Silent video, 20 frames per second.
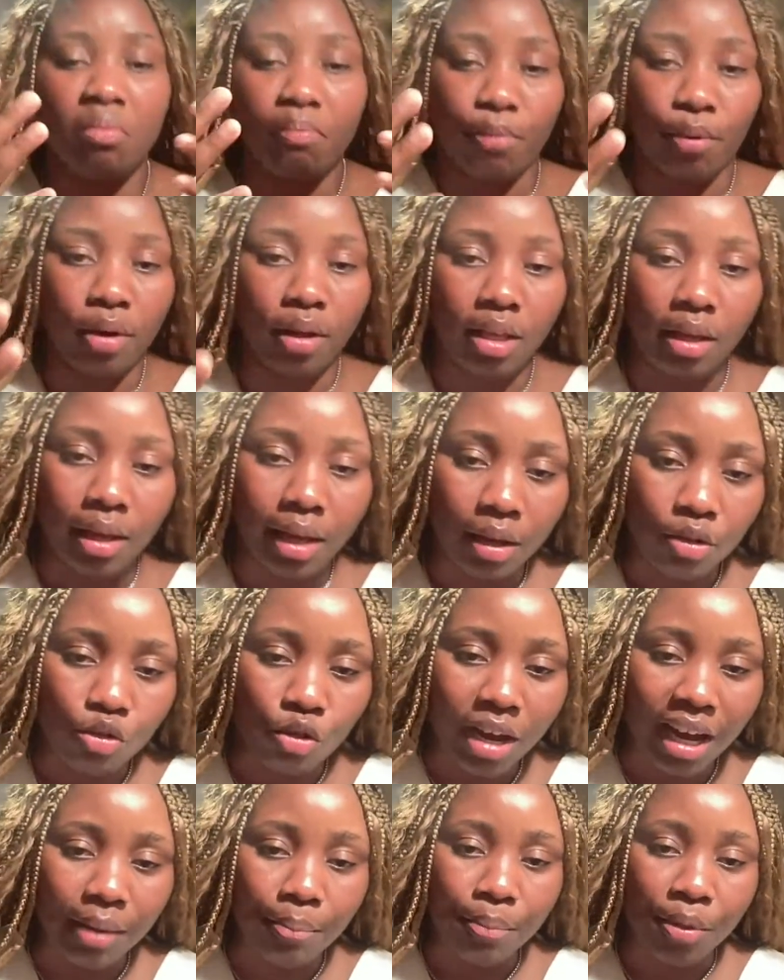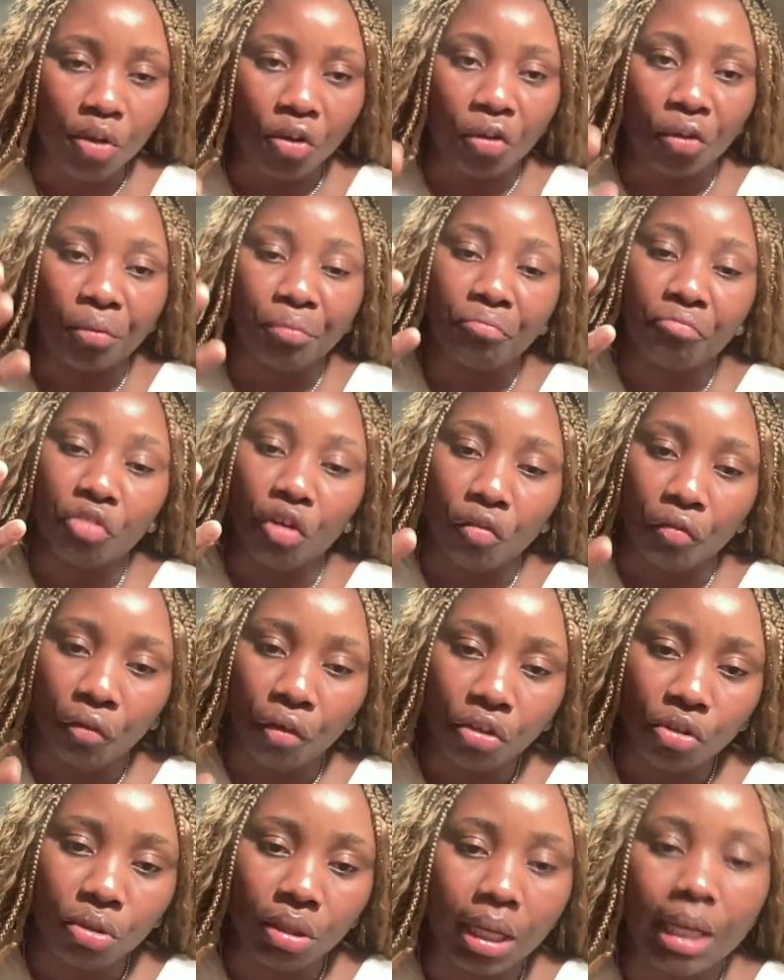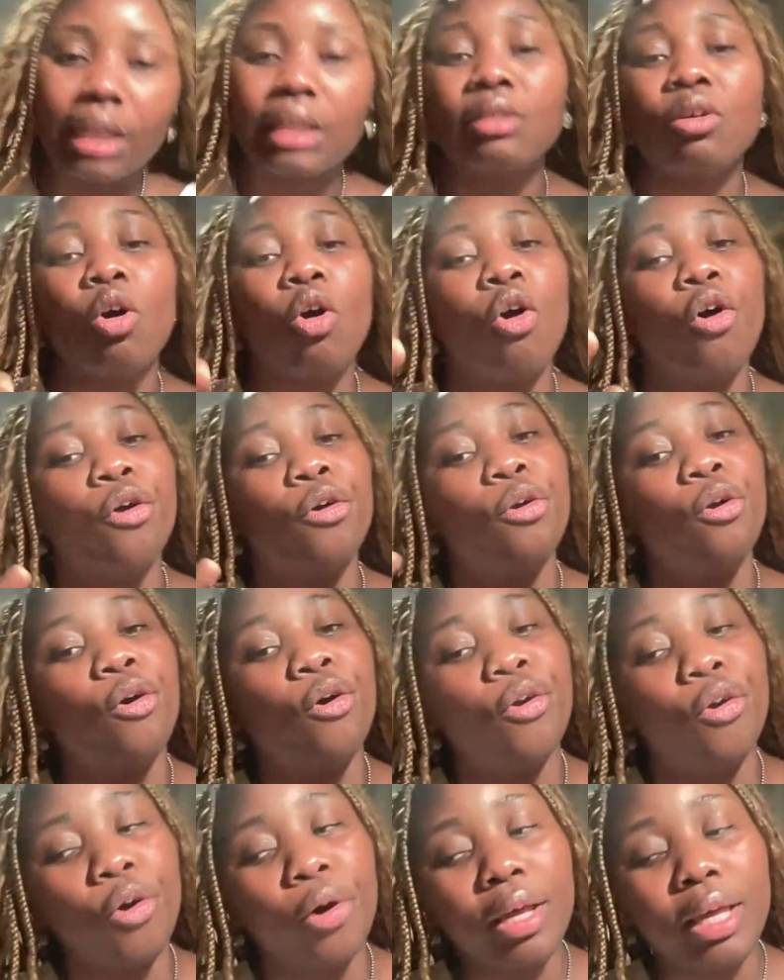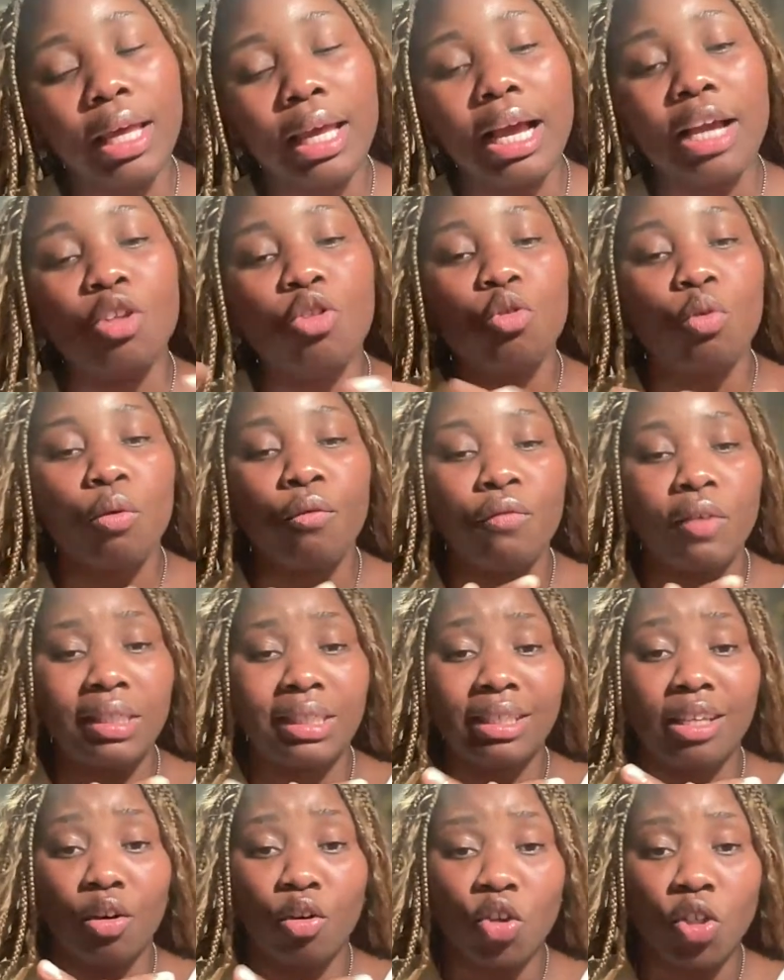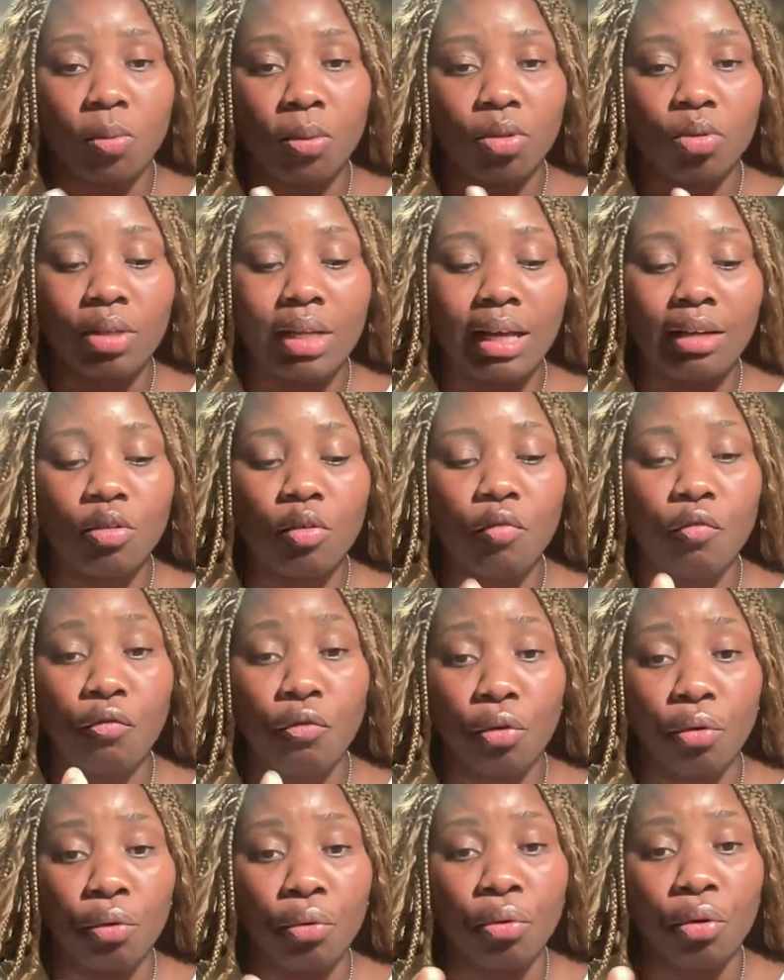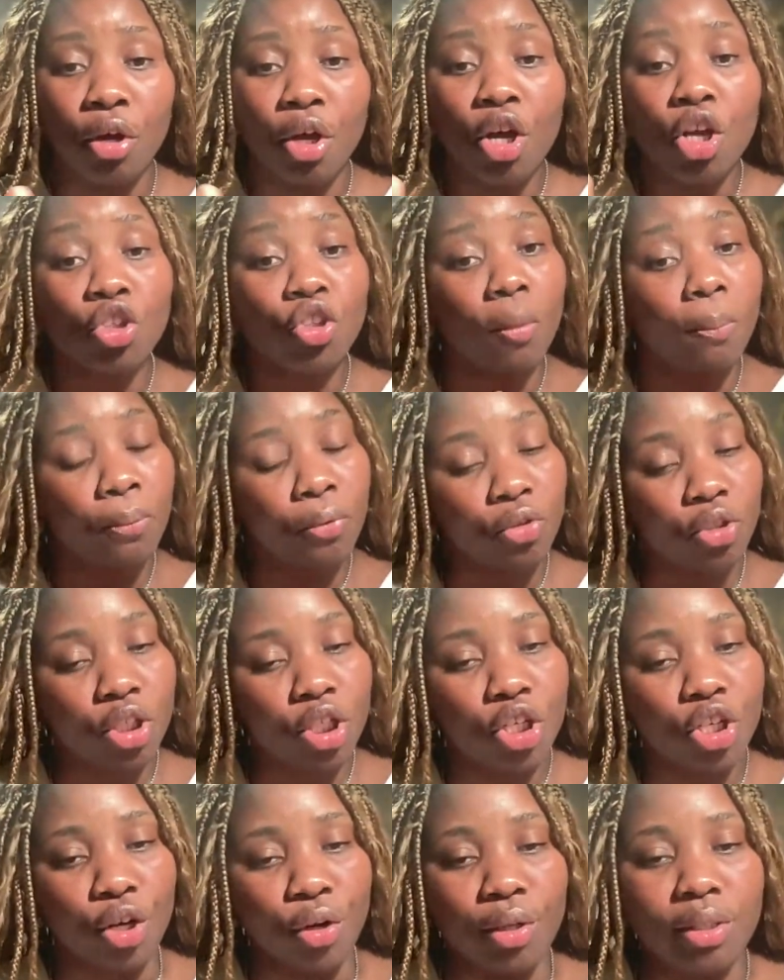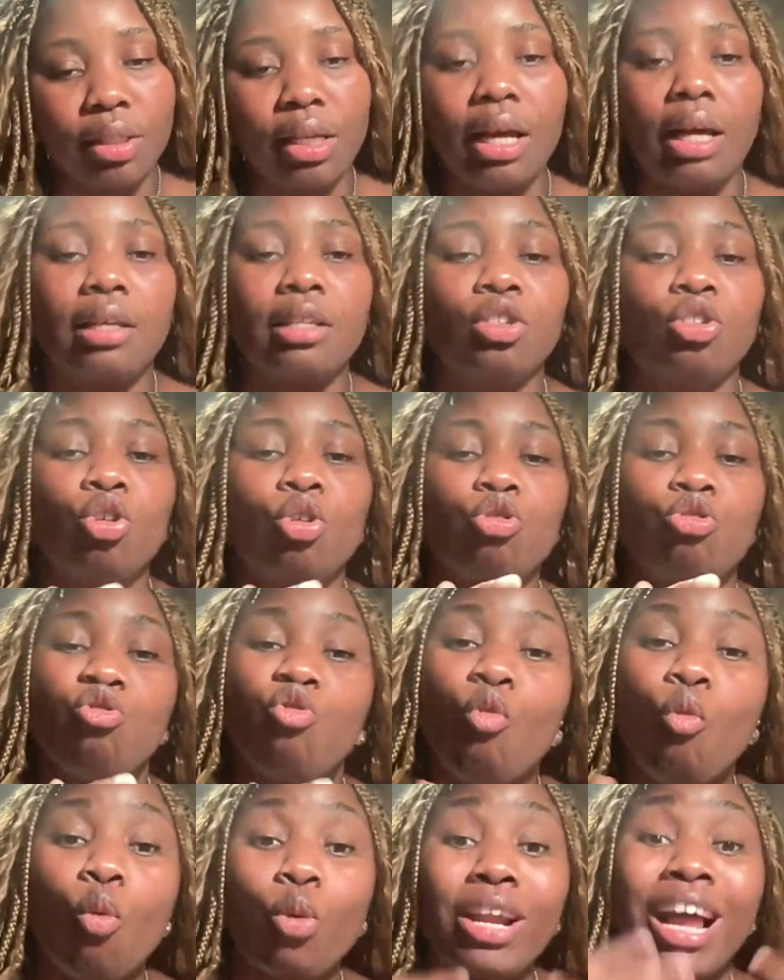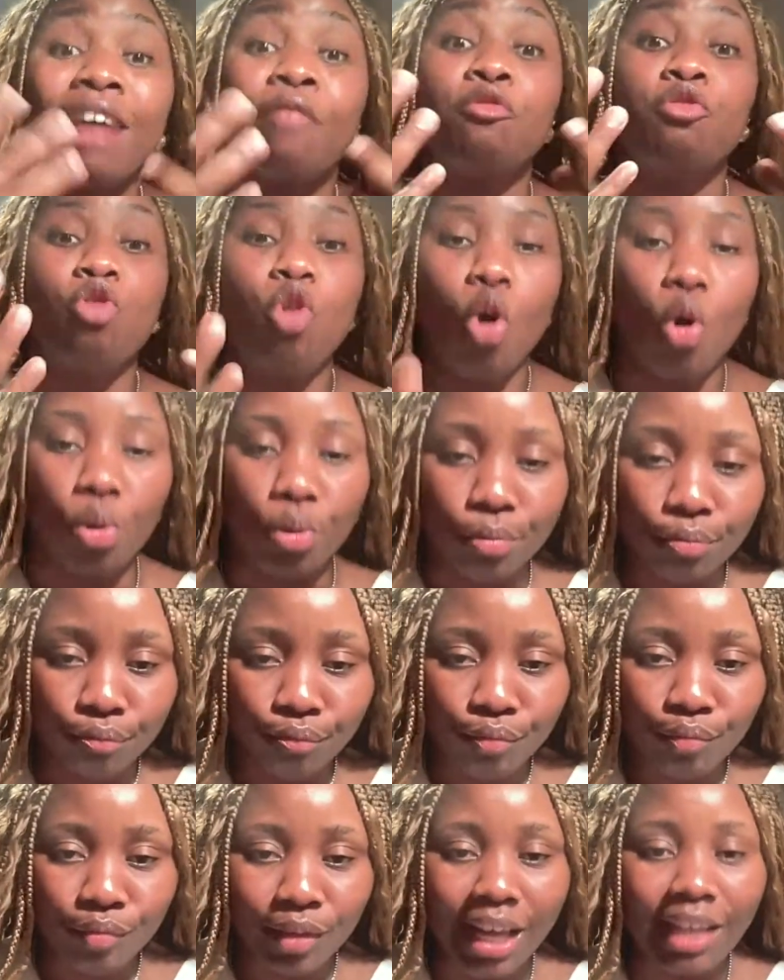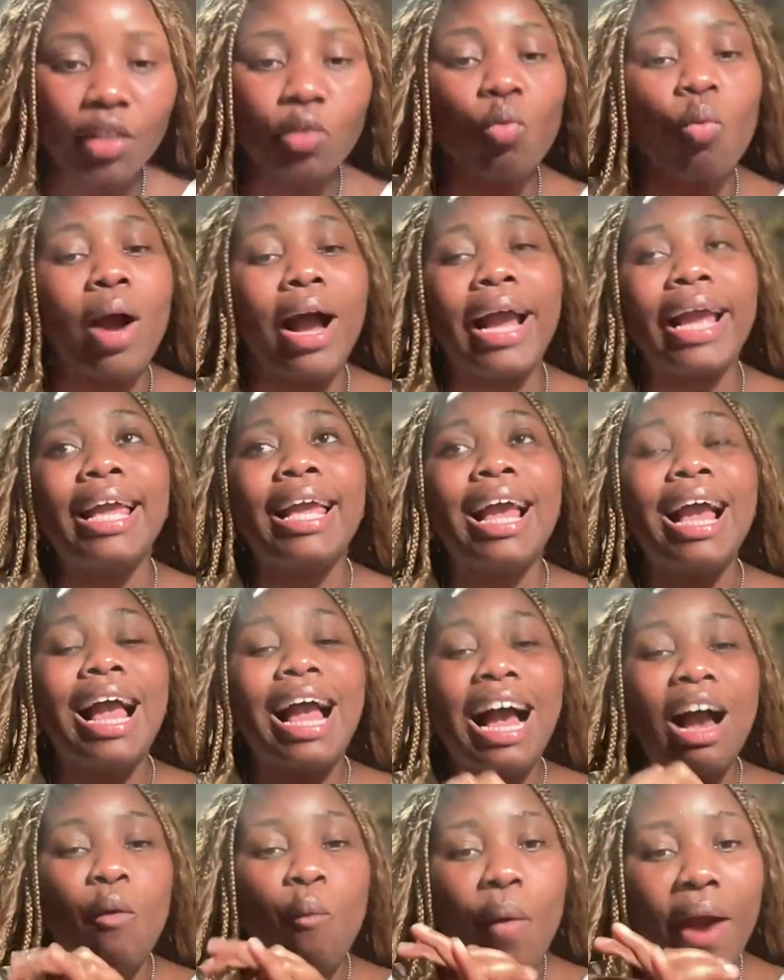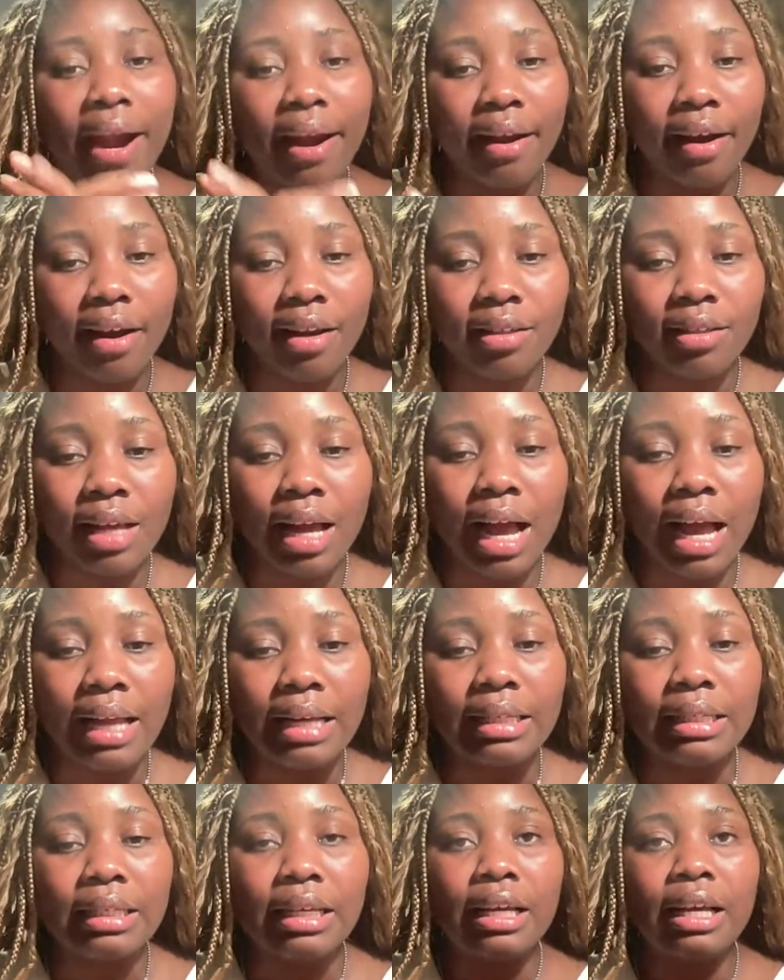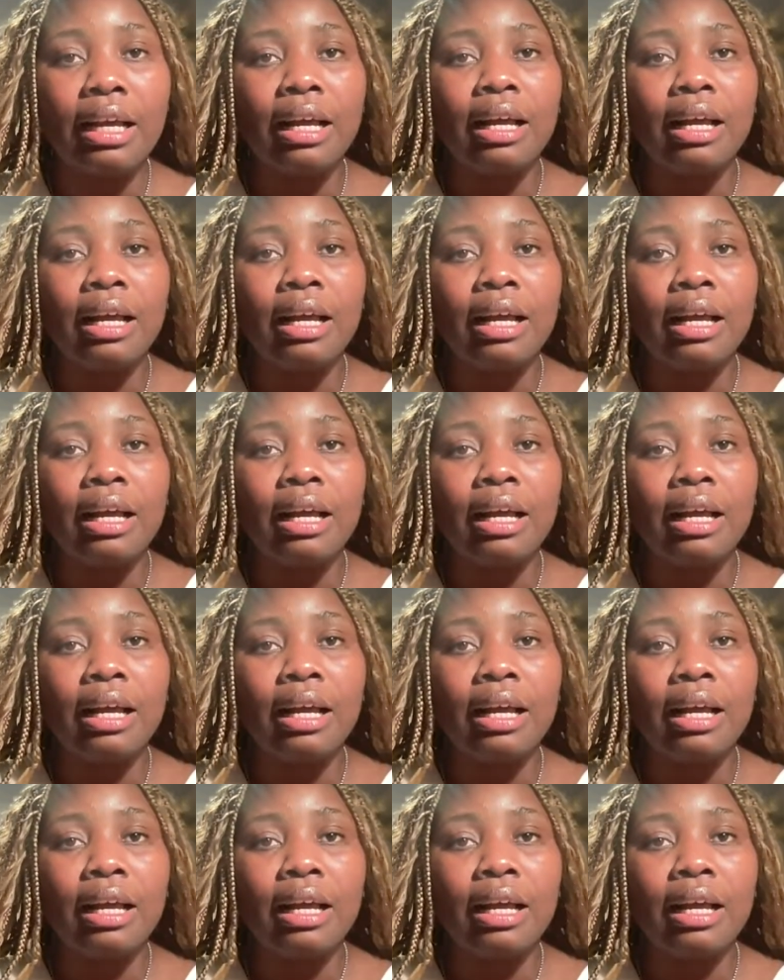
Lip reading: but you can be unfortunate or lucky and you visit a hospital that don't follow some procedures, and so you would have known. That's why awareness and